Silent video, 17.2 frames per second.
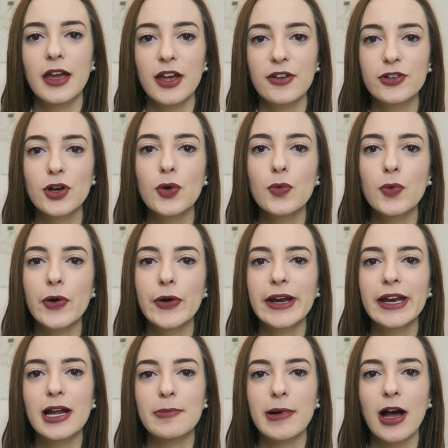If you're
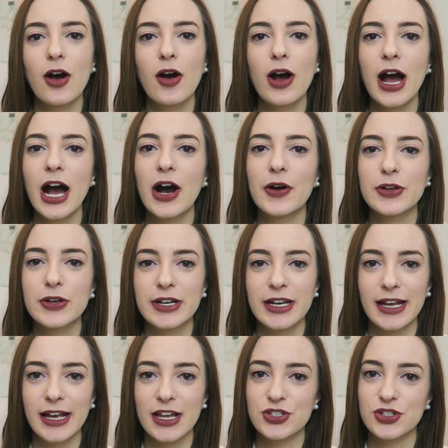worried about how you're
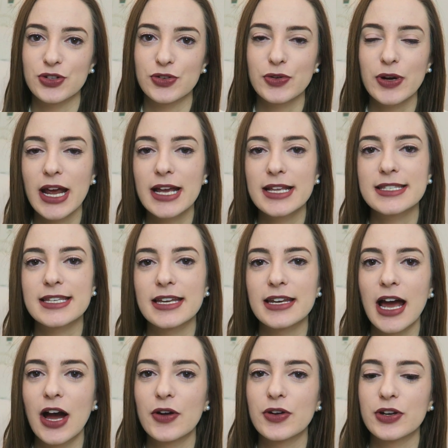gonna get your grades
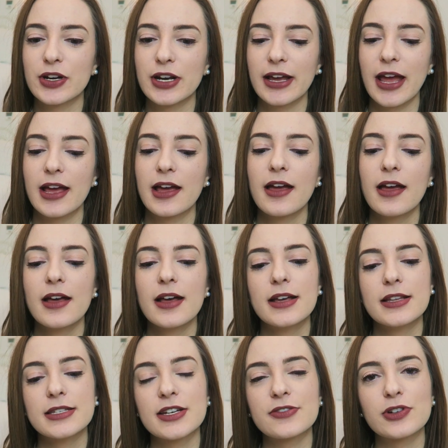and how you're gonna get
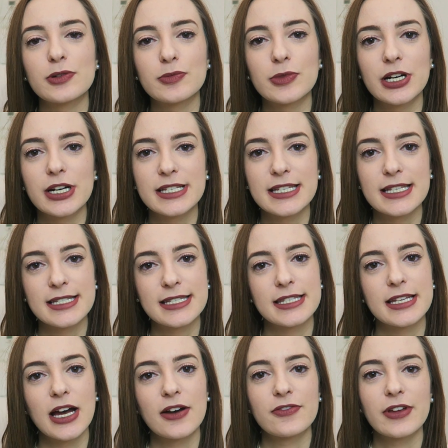different marks and
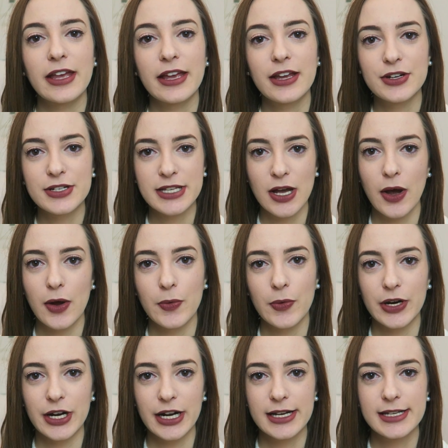stuff, here's how it
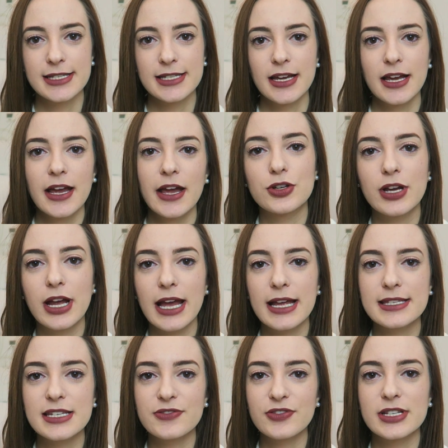works. You
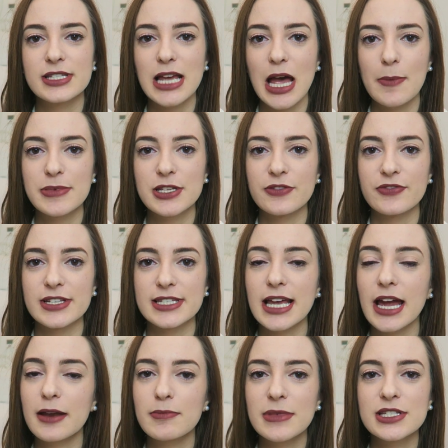get different types of
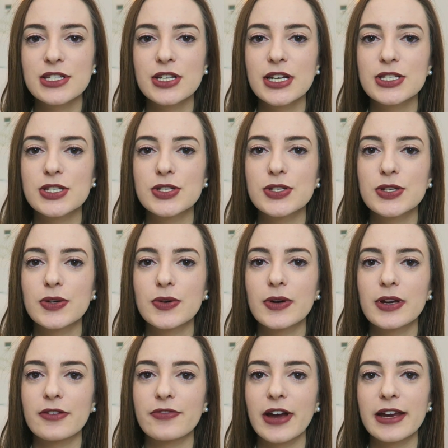assignments you need to do
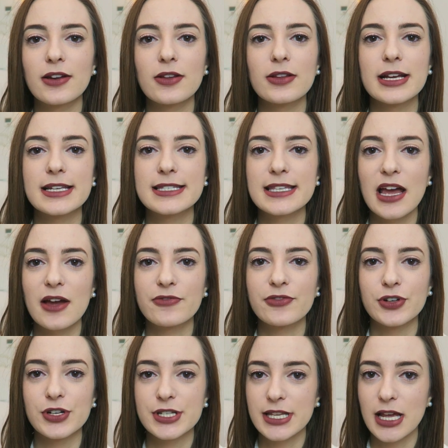in a final exam
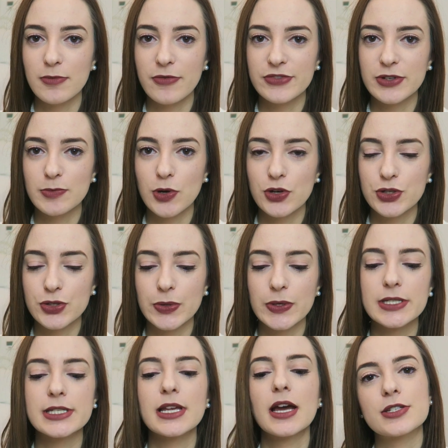for some of the
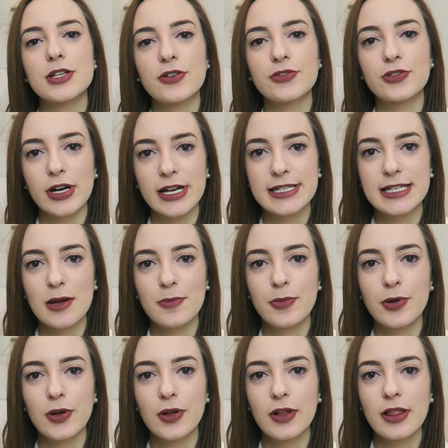modules. So for
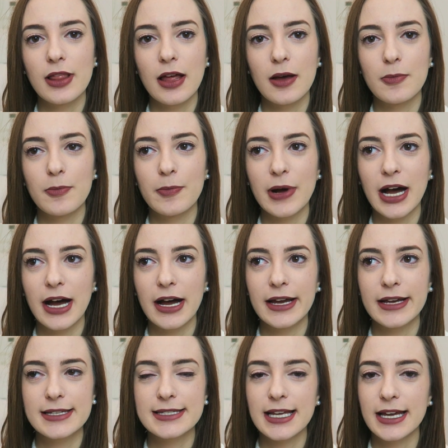example,
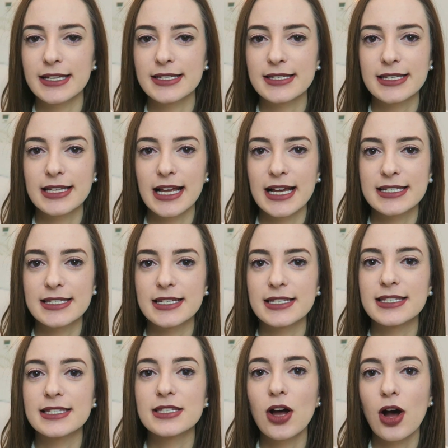my science class
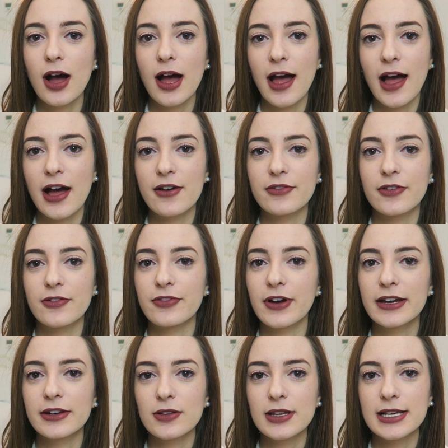does not have a
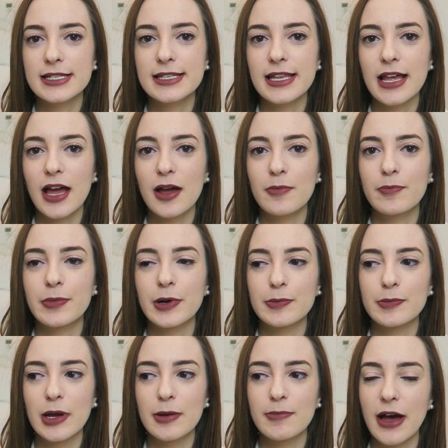final exam,
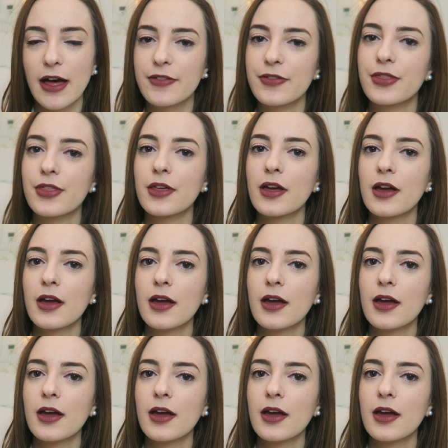but my math